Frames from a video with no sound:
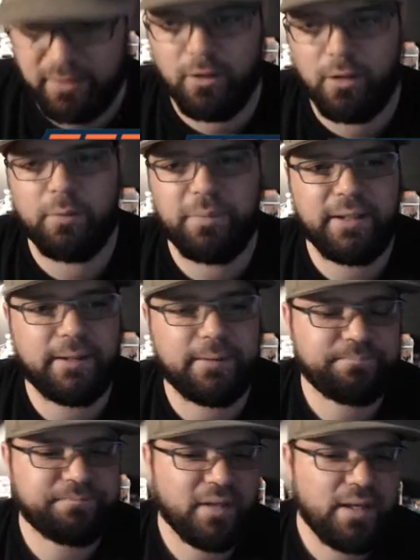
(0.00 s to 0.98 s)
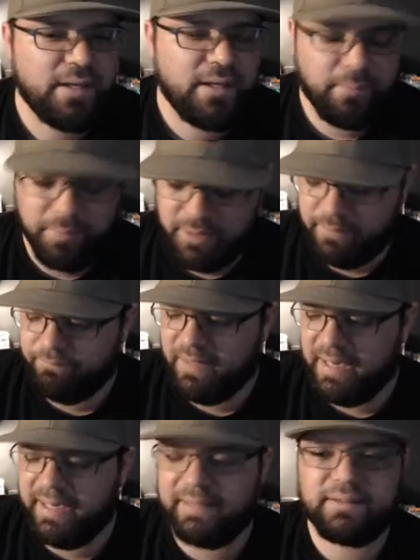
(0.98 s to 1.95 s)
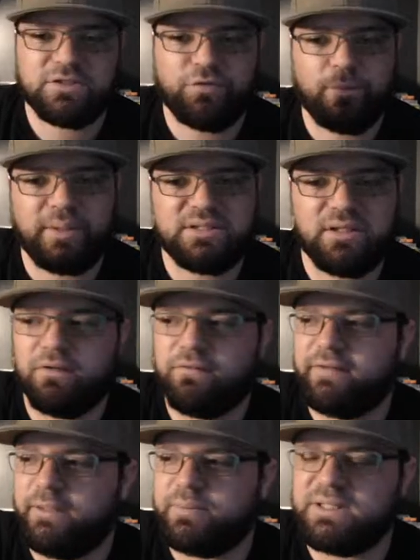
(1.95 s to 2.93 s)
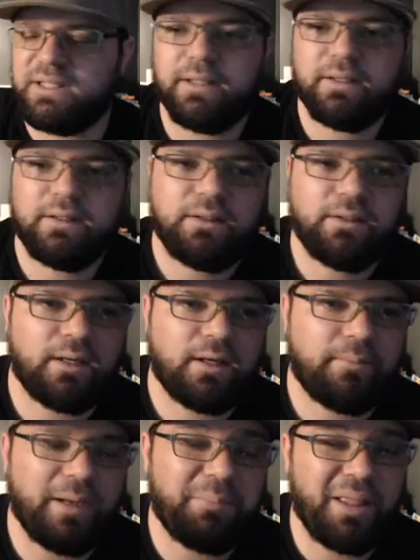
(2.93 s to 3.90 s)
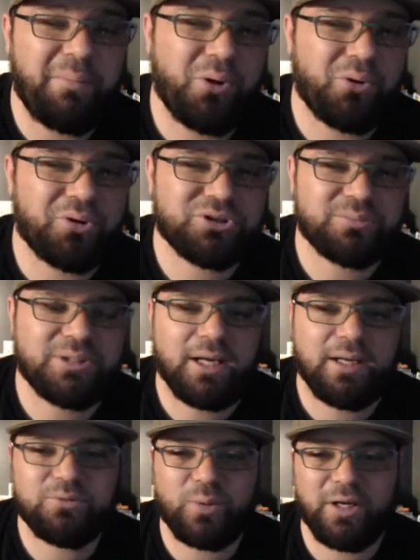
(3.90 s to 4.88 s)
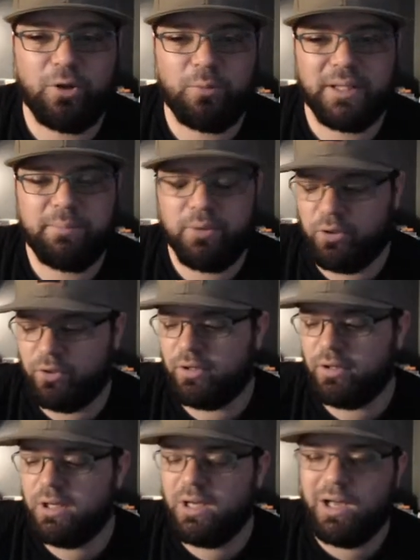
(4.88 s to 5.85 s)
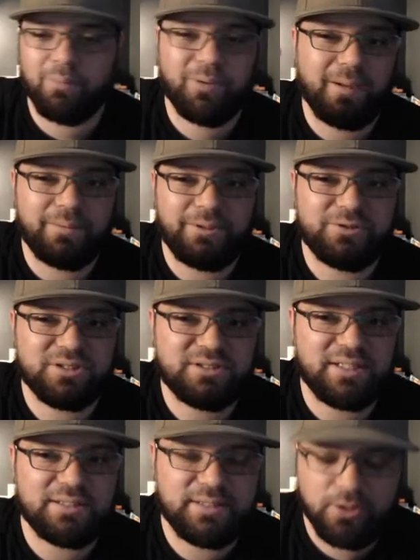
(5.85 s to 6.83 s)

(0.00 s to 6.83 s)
it all up again. But I got this for myself, keepsake. I play poker sometimes. When I go play poker, I'll probably use this as a